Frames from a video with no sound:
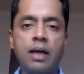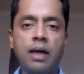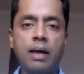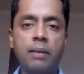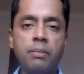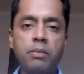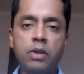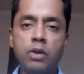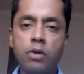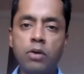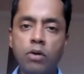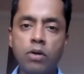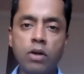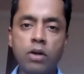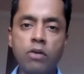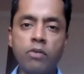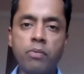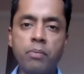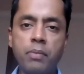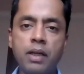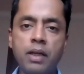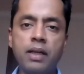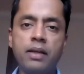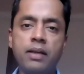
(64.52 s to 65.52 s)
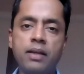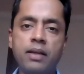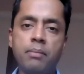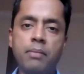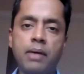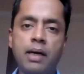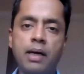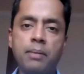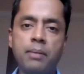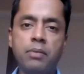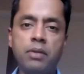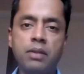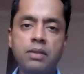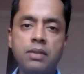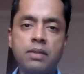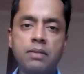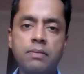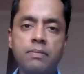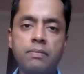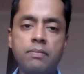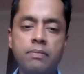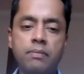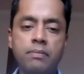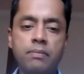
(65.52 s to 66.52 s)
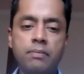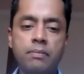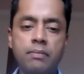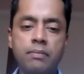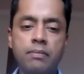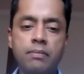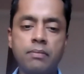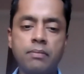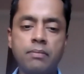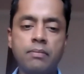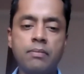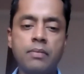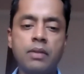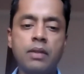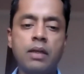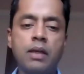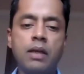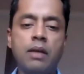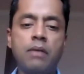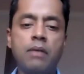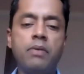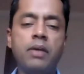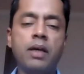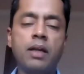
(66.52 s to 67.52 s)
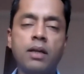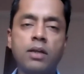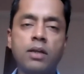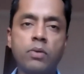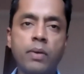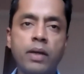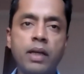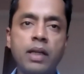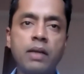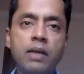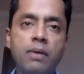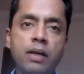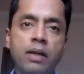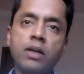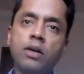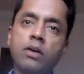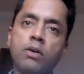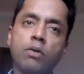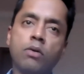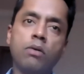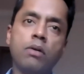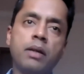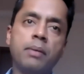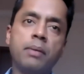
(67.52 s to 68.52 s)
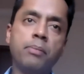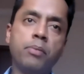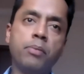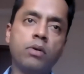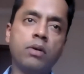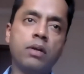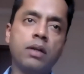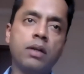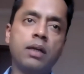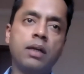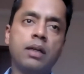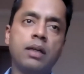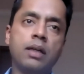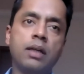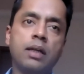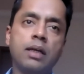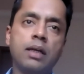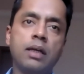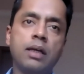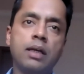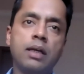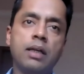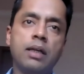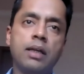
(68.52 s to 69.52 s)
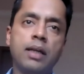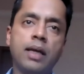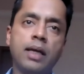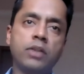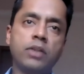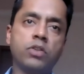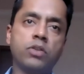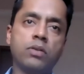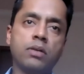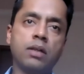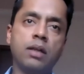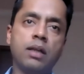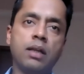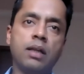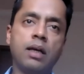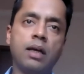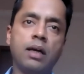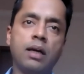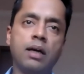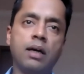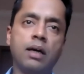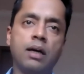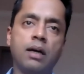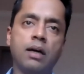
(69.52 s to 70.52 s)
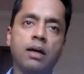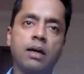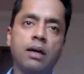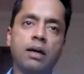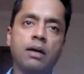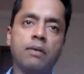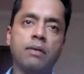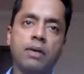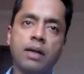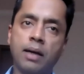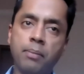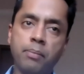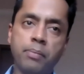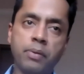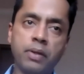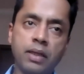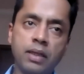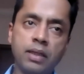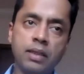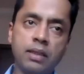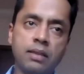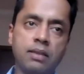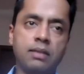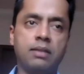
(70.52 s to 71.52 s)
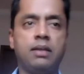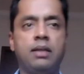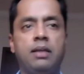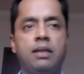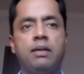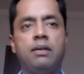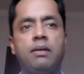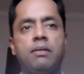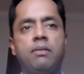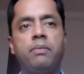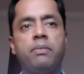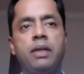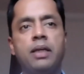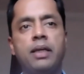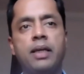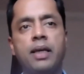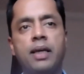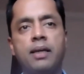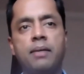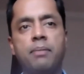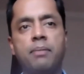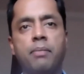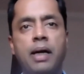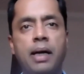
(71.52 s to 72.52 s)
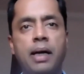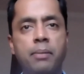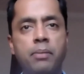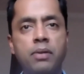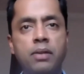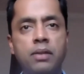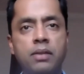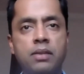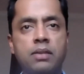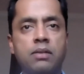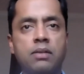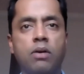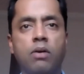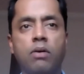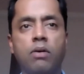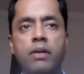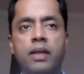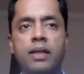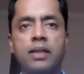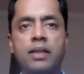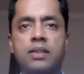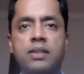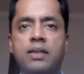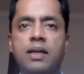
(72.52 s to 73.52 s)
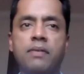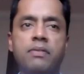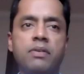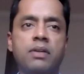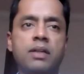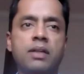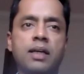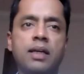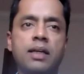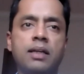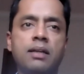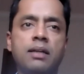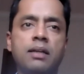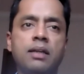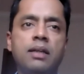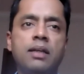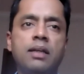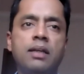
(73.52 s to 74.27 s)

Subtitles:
I'm the owner of Millenium Marbles. We are a 21-year-old imported natural company. We get marbles, onyx, travertine,